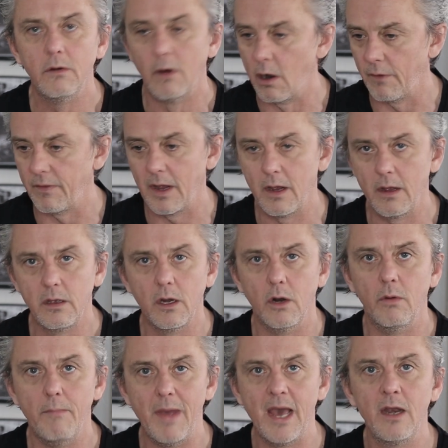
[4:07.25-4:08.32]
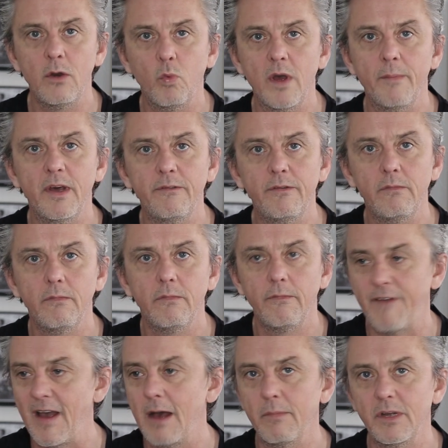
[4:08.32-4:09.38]
Are they, men, women,
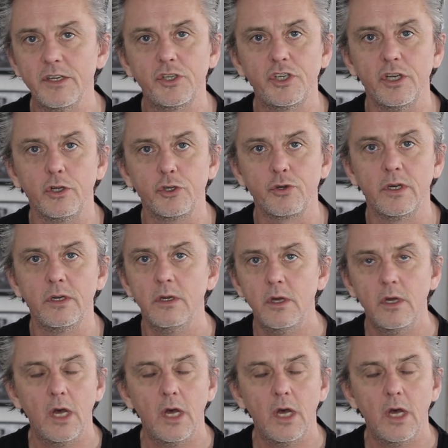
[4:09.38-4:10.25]
families, children?